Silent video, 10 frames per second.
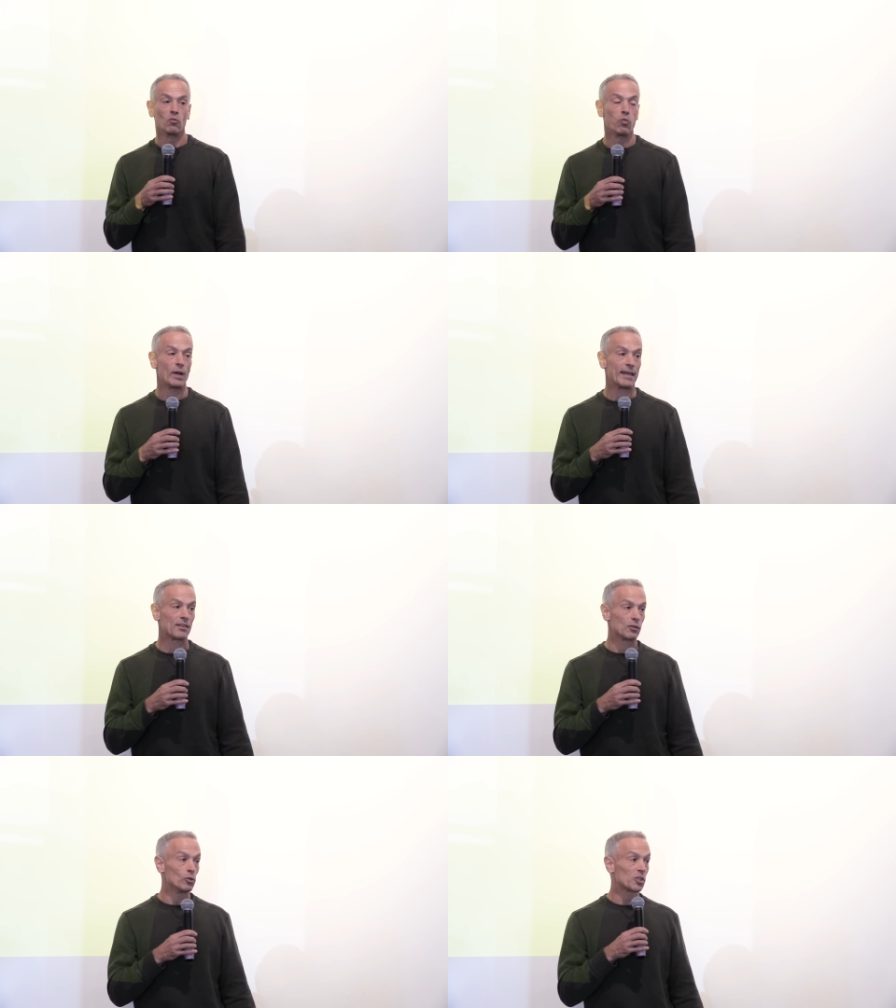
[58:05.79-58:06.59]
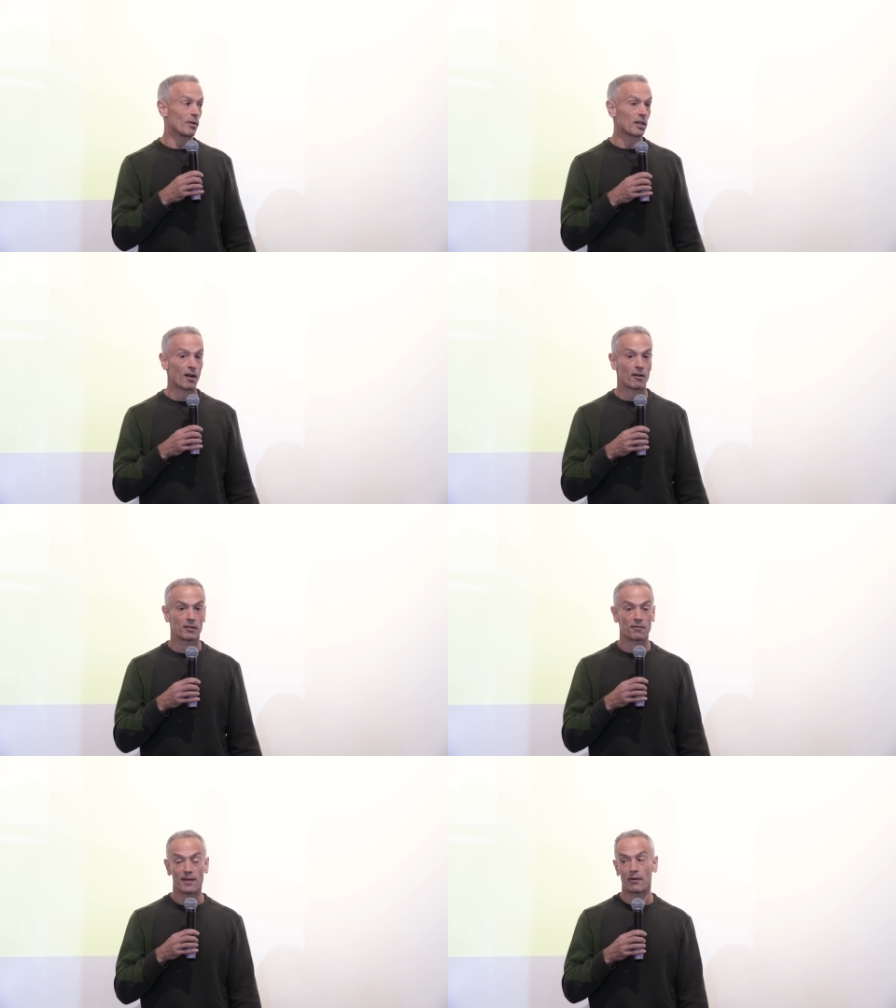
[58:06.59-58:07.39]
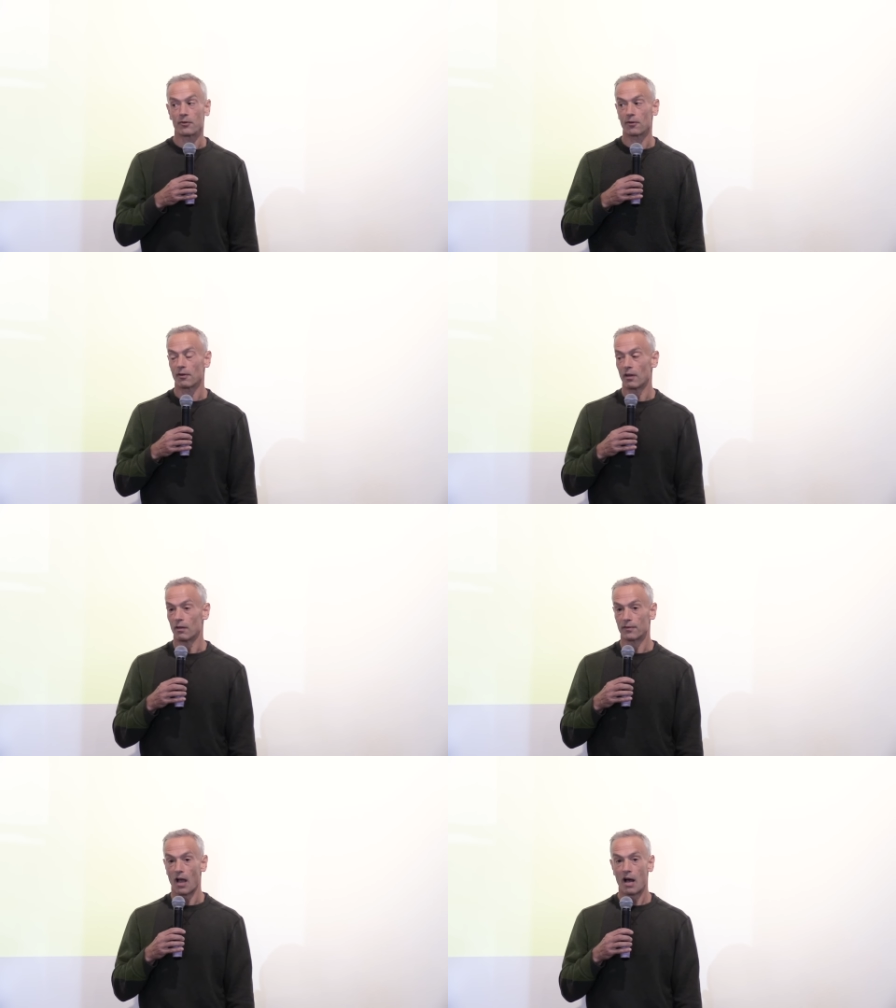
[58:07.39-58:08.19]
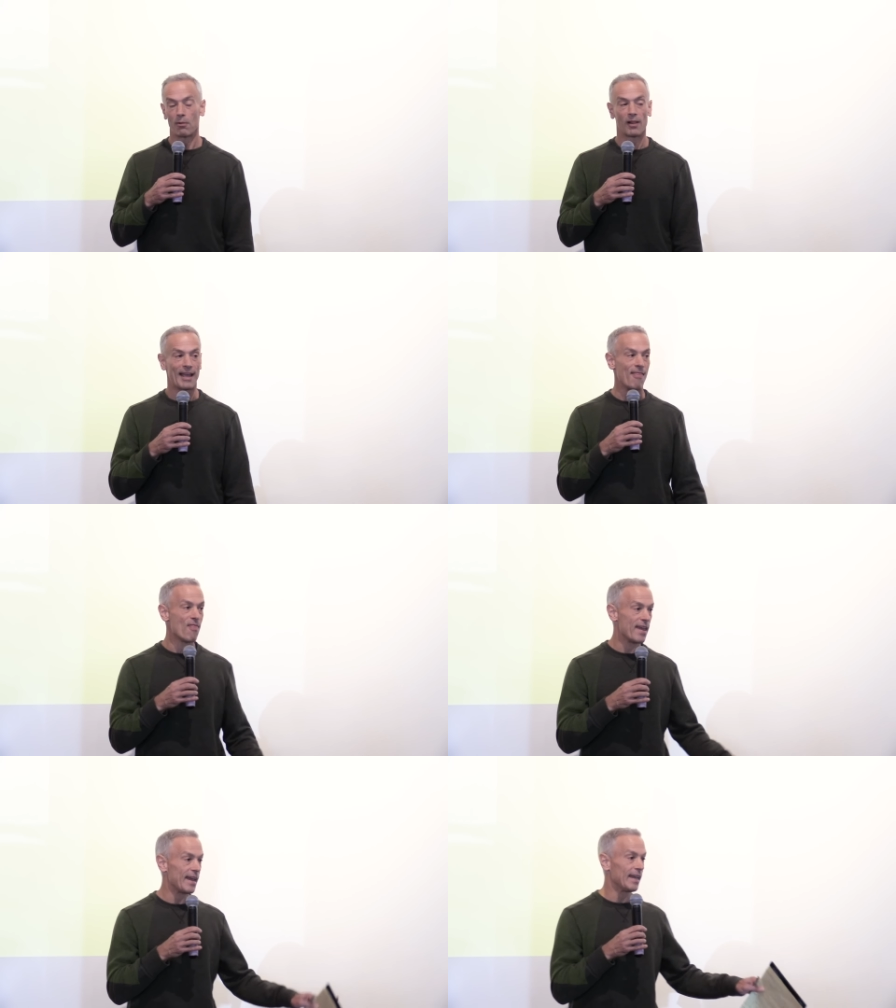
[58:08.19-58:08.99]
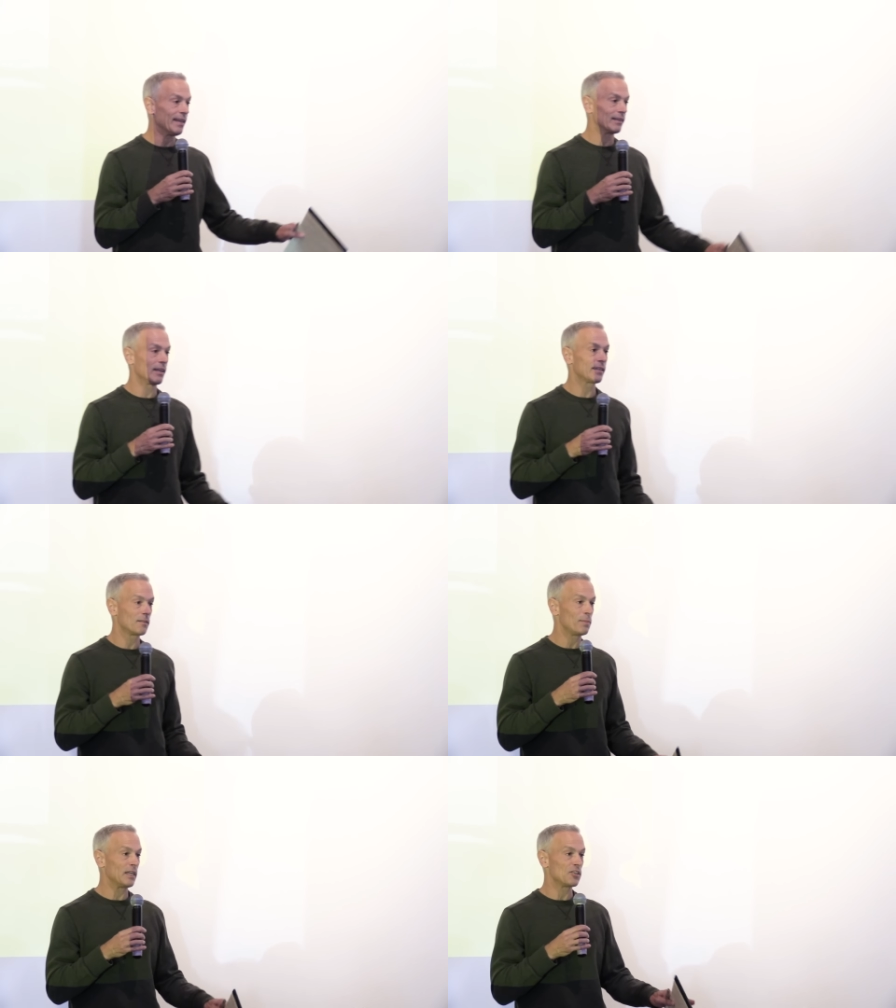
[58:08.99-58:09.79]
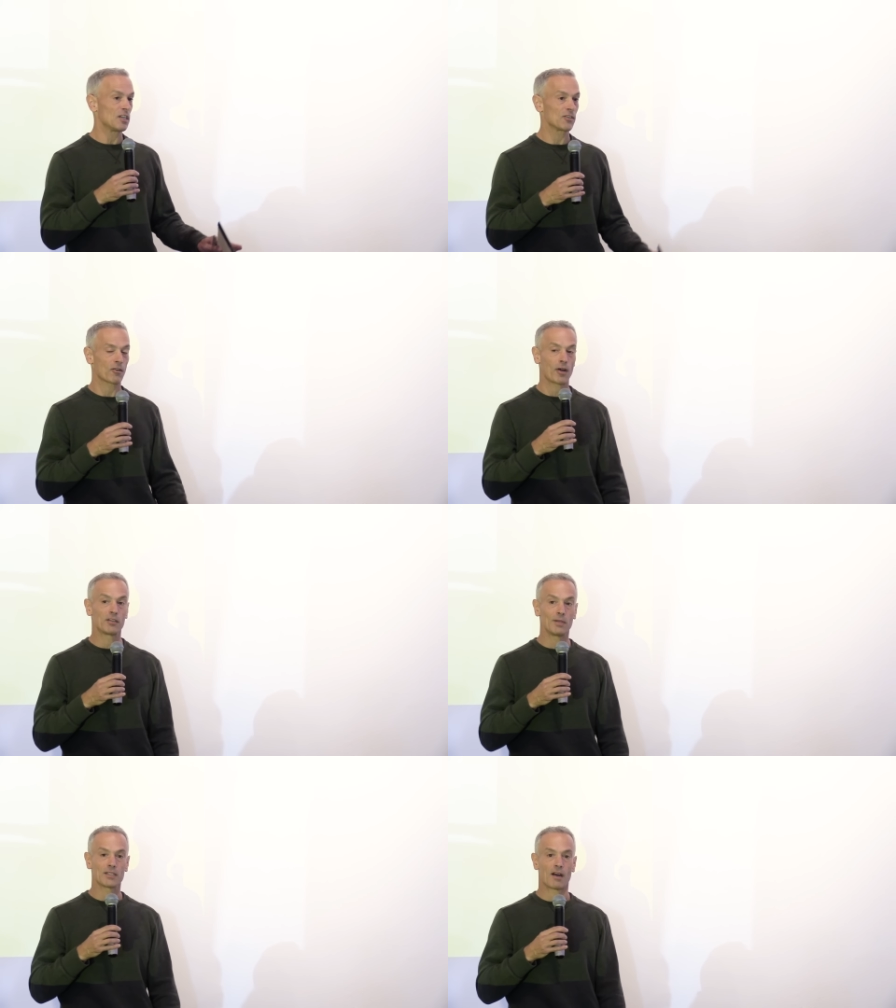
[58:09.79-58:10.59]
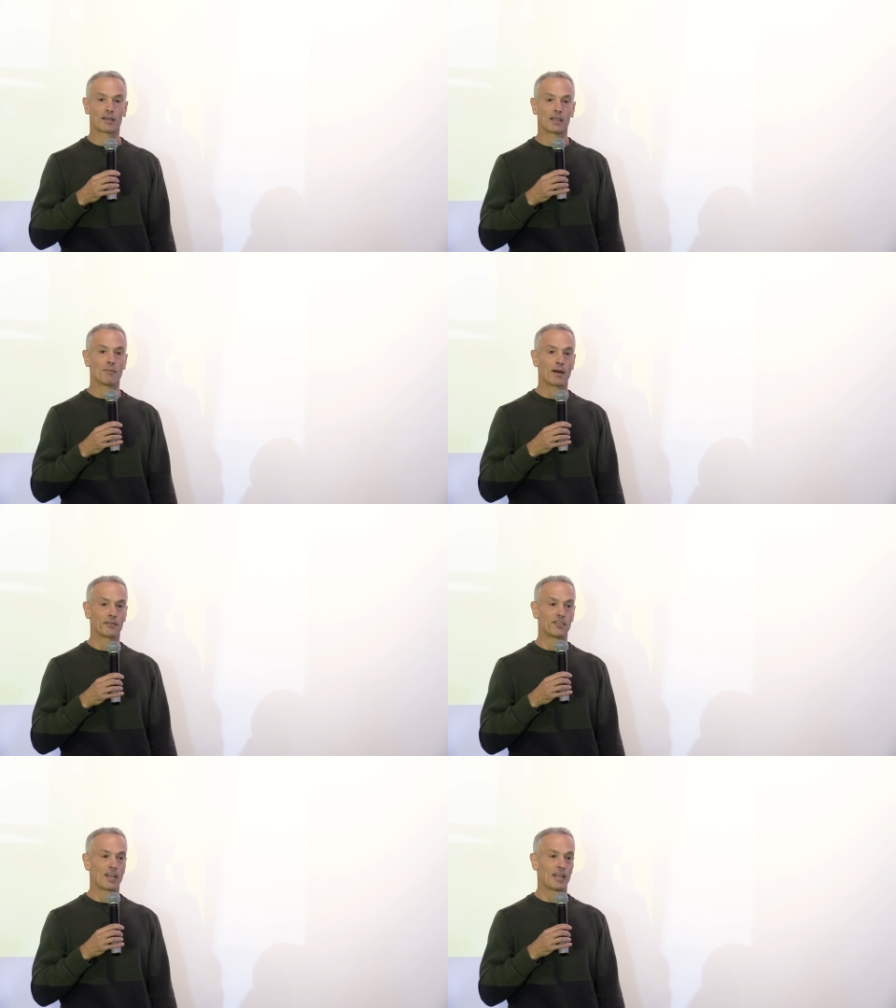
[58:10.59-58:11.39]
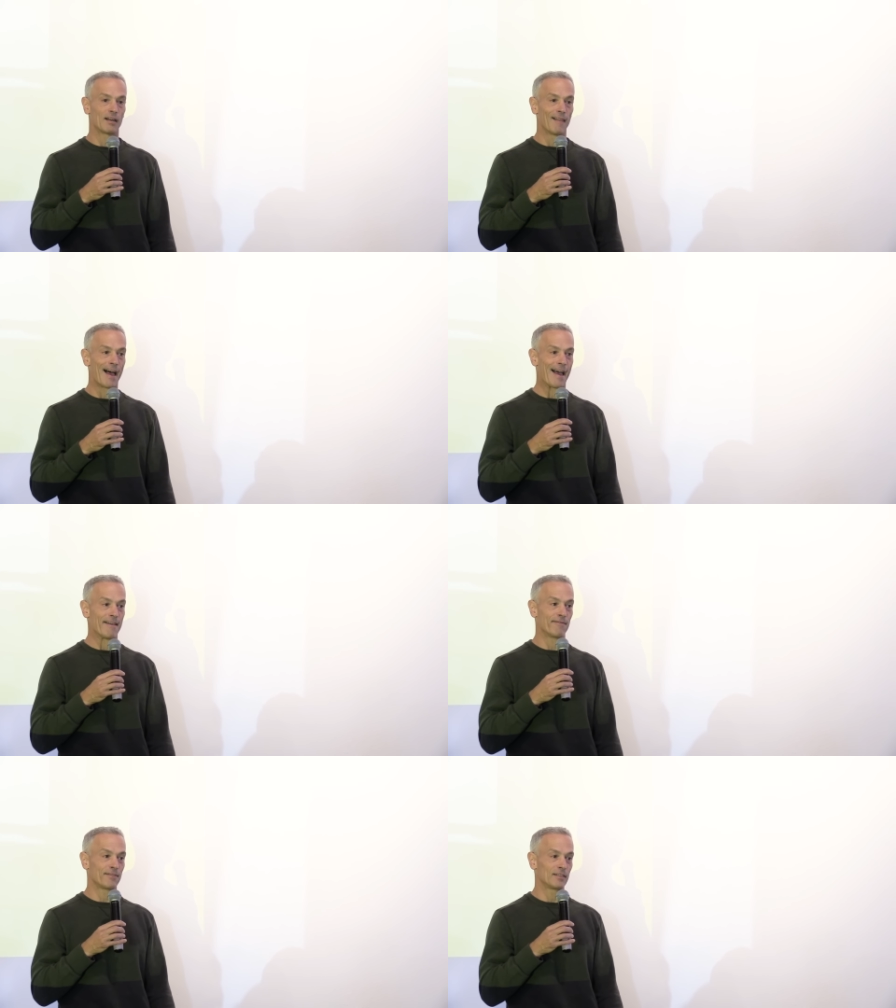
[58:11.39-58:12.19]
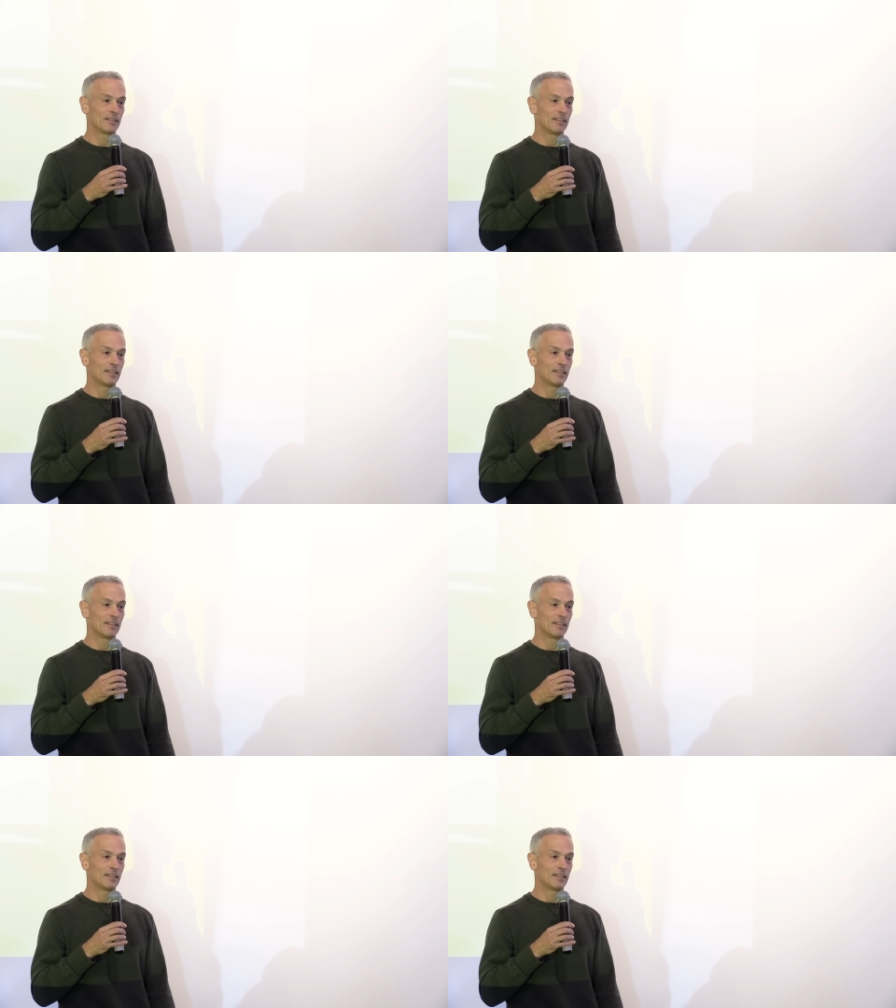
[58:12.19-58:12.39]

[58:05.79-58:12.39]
with Ushma Garg, the founder of Gobble, and they, like the Bee Gees, are going to be talking about staying alive,